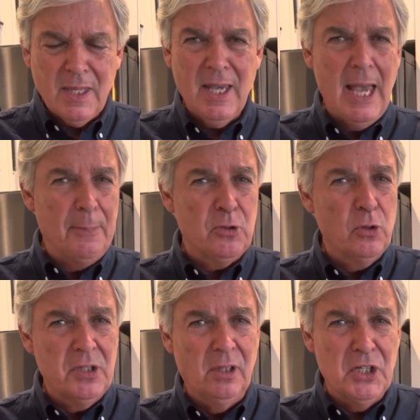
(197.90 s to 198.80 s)

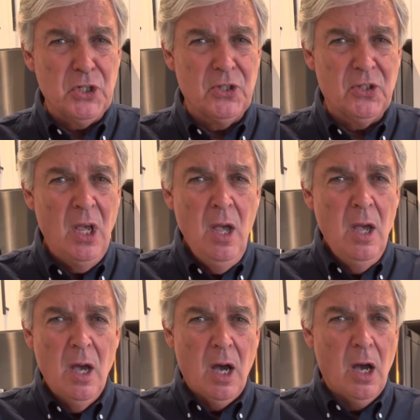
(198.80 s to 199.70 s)
Absolutely delicious.
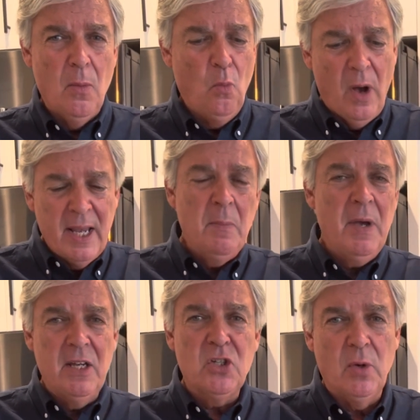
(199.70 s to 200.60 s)
Why am I
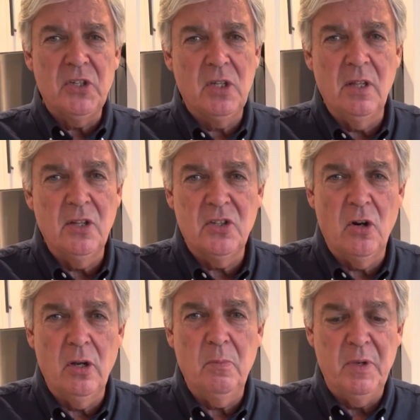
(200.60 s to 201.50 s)
interested in this
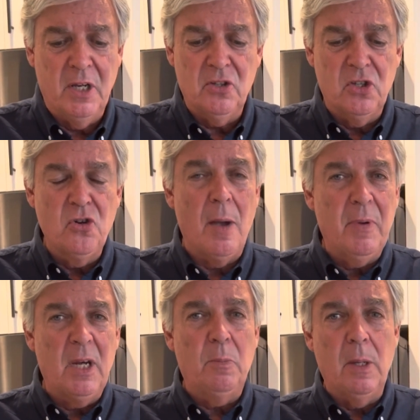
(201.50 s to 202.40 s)
area? Because there's not
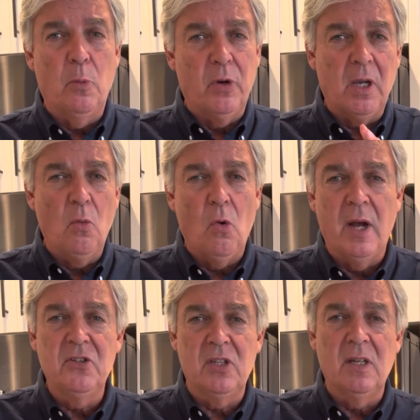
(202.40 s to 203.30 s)
many people bringing
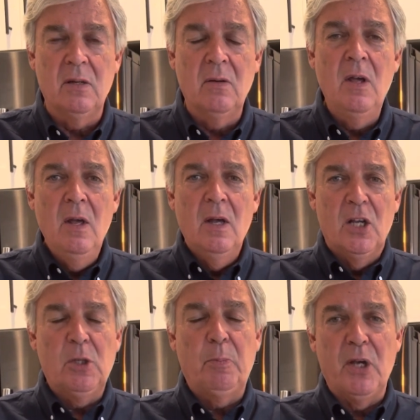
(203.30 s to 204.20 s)
wines in,
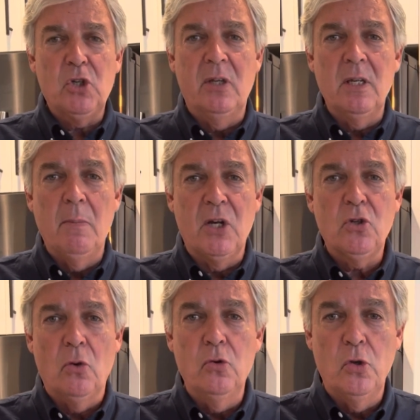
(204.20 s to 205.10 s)
especially in the
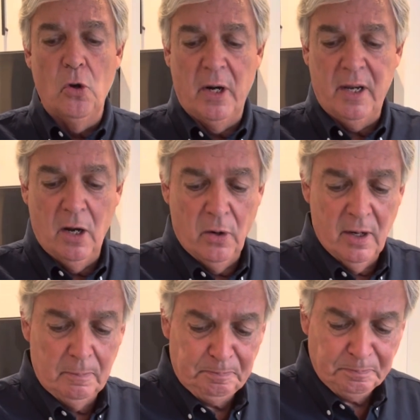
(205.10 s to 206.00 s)
Metro New York
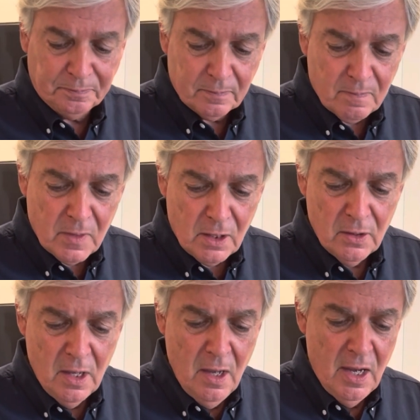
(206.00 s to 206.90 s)
area.
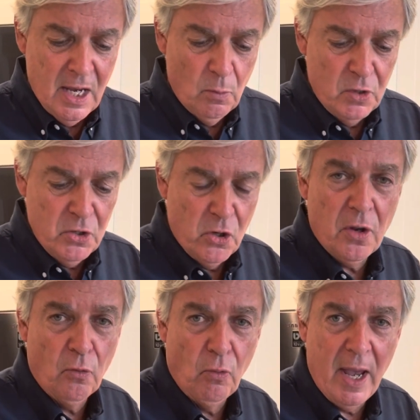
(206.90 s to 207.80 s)
And when you go to
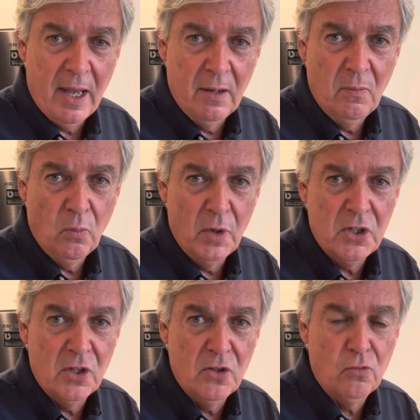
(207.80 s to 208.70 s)
the red, which
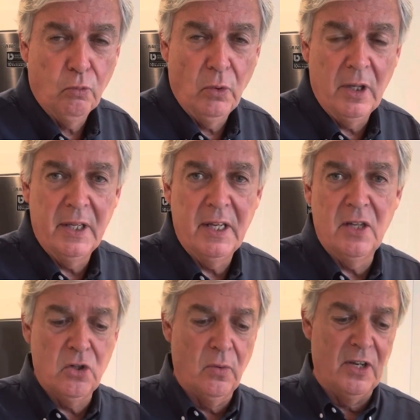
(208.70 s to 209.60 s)
is really
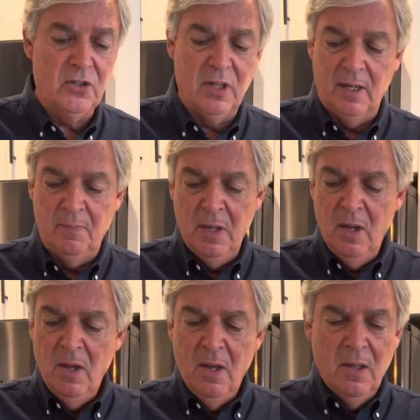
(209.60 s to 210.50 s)
interesting,
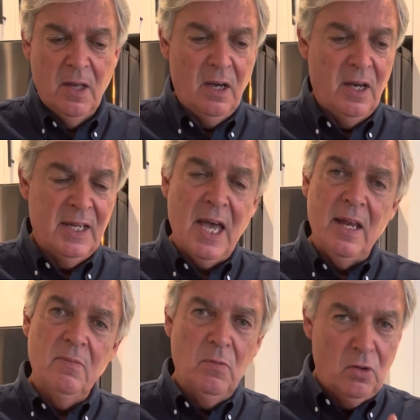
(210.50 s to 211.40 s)

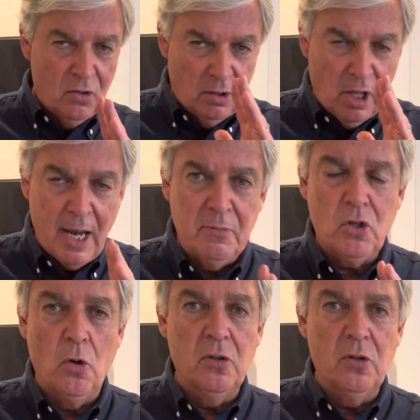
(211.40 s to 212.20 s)
again, limestone